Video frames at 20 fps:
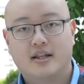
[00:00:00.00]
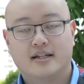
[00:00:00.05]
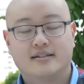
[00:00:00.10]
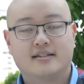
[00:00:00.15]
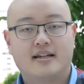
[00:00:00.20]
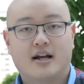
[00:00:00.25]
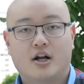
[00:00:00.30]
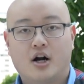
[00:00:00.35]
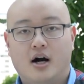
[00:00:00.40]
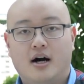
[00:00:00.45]

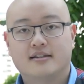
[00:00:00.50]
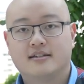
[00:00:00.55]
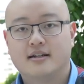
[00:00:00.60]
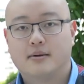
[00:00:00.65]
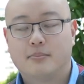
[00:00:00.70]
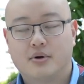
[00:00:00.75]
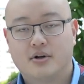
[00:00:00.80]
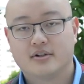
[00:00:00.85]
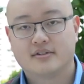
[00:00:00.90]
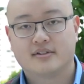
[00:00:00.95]
Let's say a
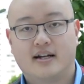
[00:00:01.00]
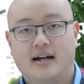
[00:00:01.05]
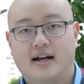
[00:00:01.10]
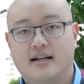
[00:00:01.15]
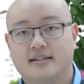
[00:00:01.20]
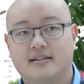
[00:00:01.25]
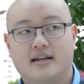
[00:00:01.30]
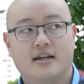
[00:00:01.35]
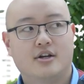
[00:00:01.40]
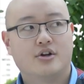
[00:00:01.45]
content person,
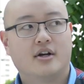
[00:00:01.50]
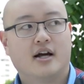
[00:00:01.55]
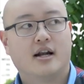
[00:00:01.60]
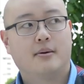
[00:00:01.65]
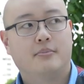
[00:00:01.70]
I say you got